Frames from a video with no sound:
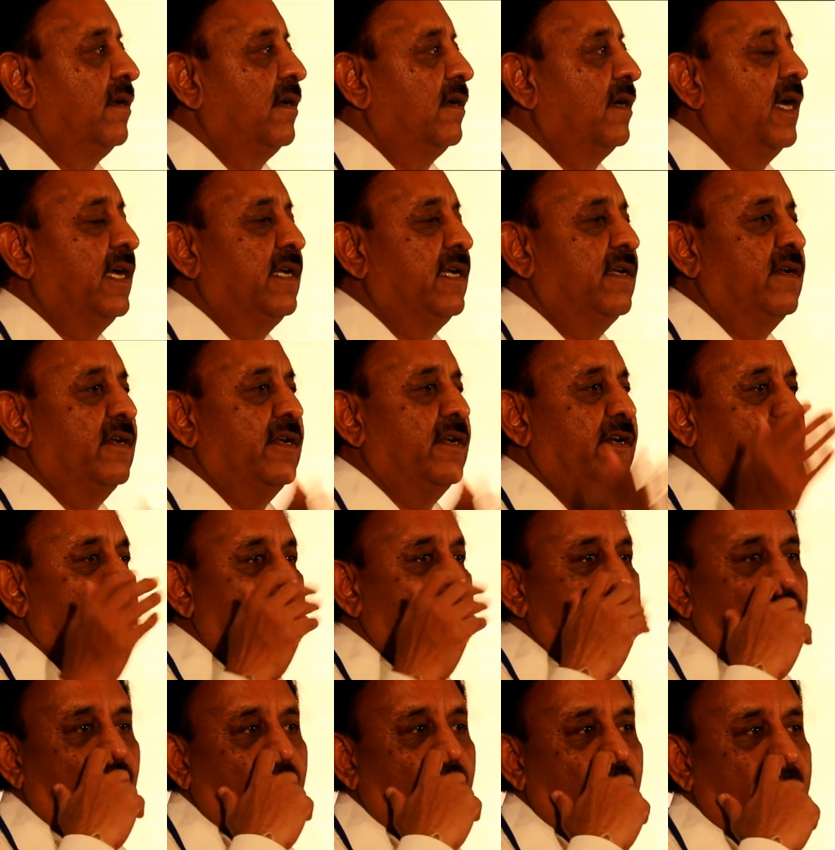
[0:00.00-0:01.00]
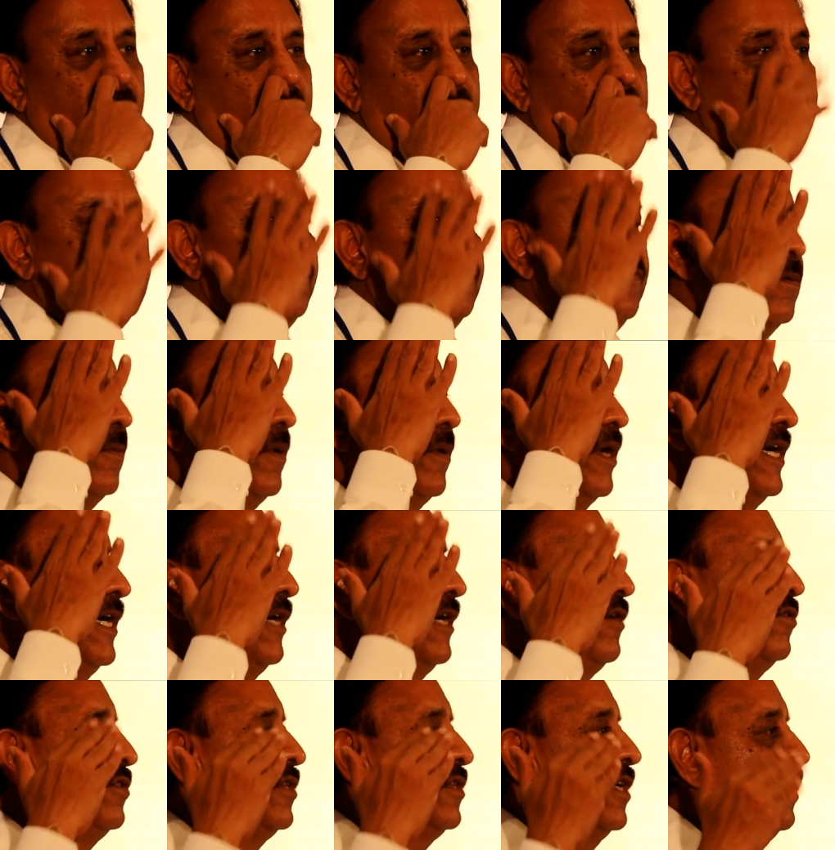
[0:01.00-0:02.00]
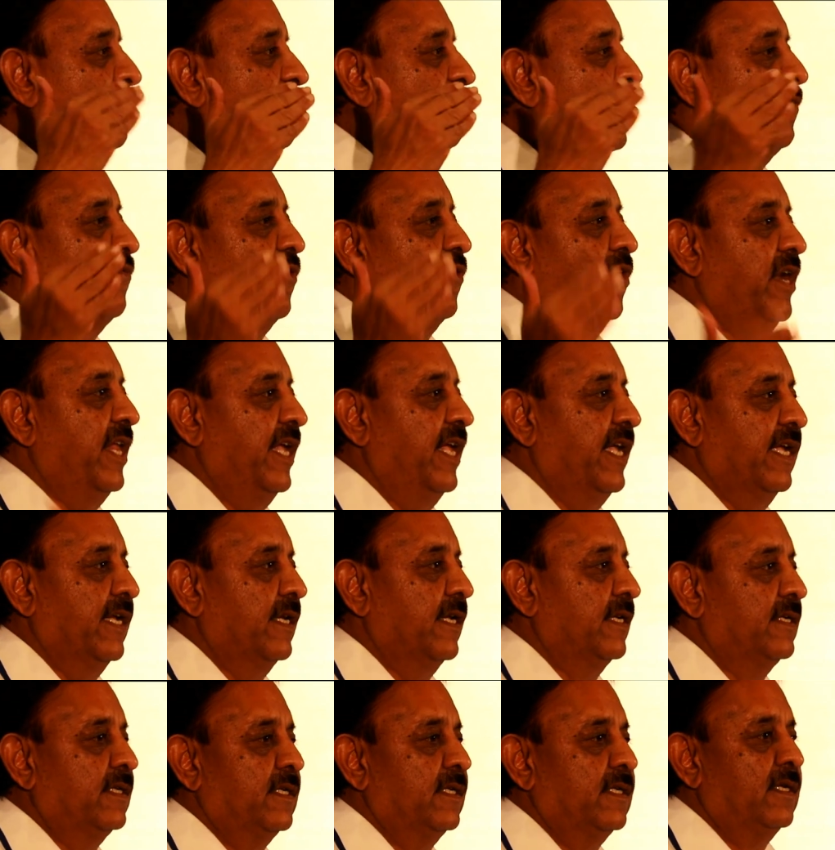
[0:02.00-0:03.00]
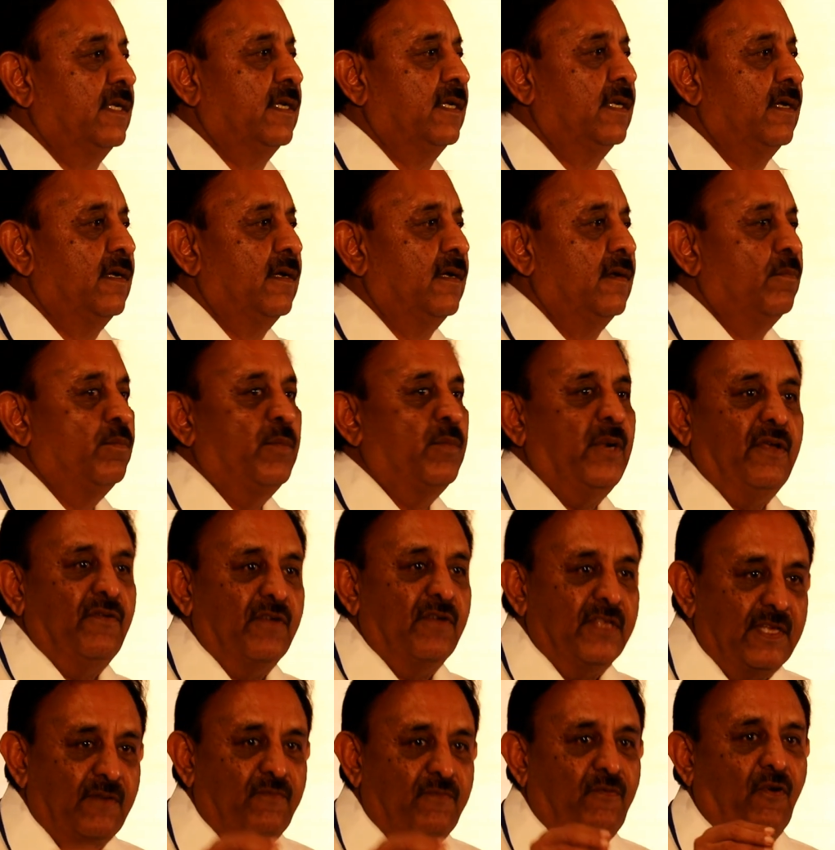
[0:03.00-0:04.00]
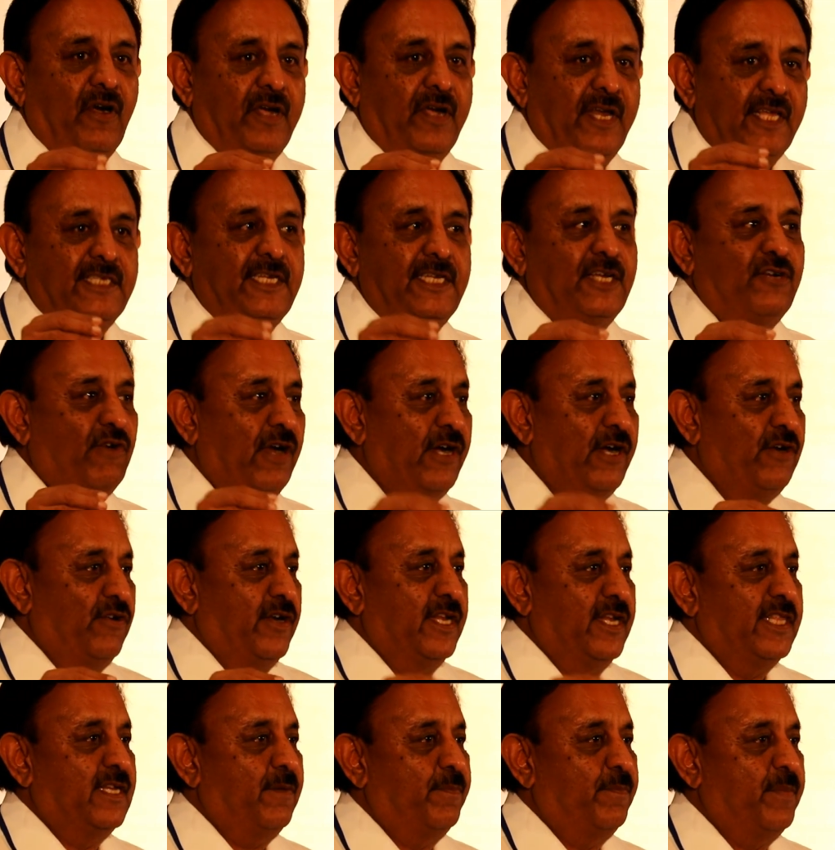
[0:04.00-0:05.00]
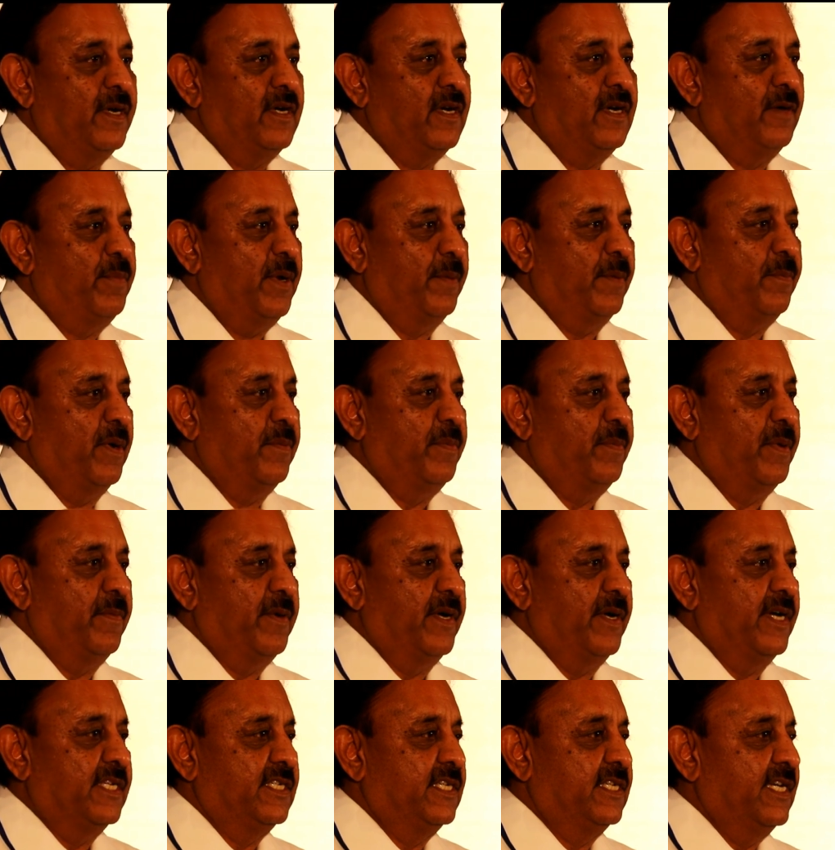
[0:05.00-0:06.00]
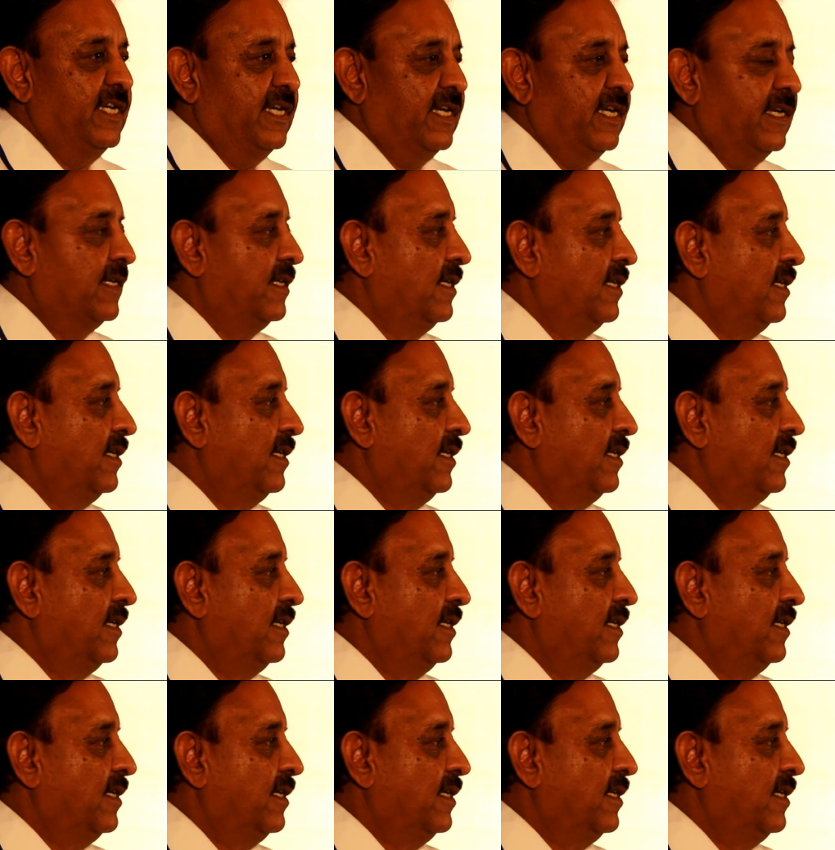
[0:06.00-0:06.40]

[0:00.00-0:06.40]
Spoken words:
I can reduce water consumption from 100 to 35, 40. But even the 40 is required to run the pulp and paper industry. No?